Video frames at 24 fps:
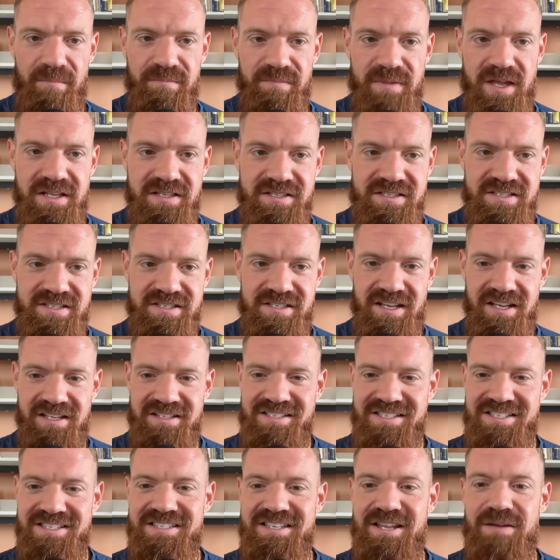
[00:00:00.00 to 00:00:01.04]
It's
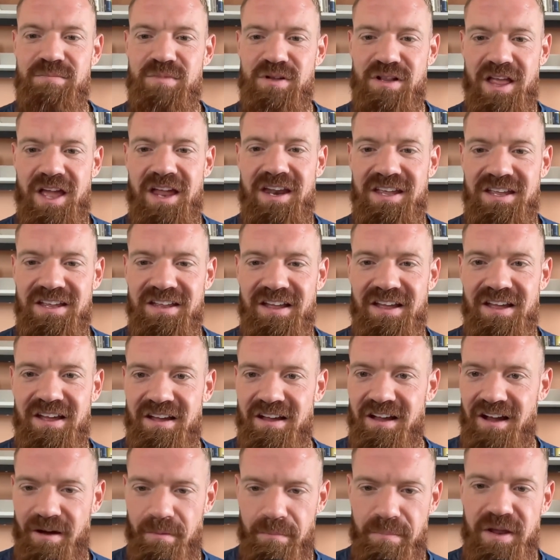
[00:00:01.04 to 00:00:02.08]
stimulating
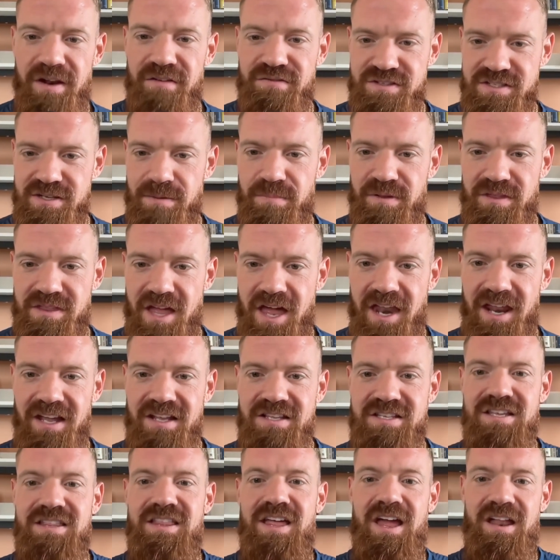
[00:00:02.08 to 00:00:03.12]
a bit of sympathetic
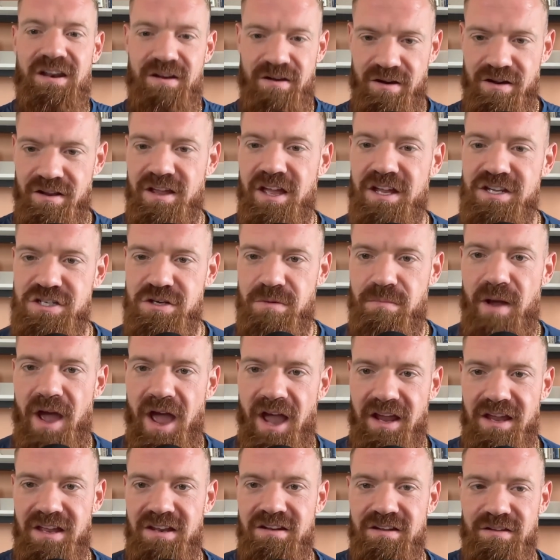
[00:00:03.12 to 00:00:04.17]
to then get you
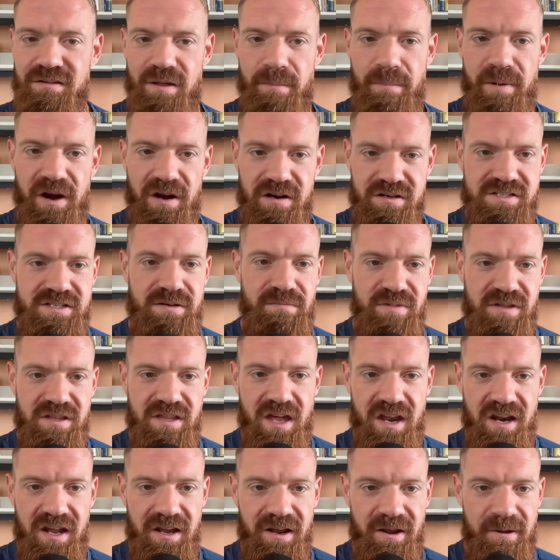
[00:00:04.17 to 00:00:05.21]
back into the
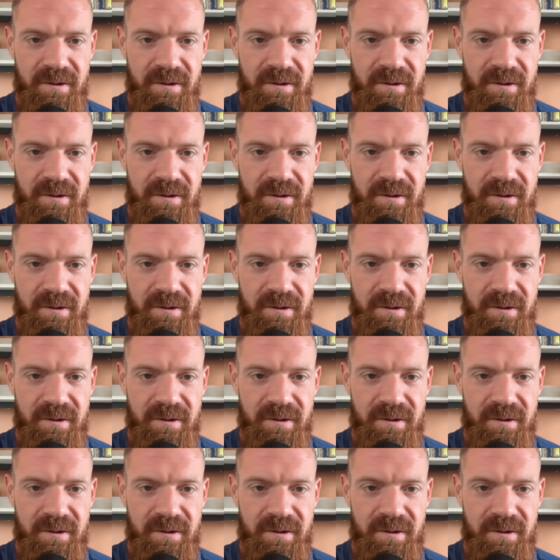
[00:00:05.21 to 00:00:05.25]
parasympathetic.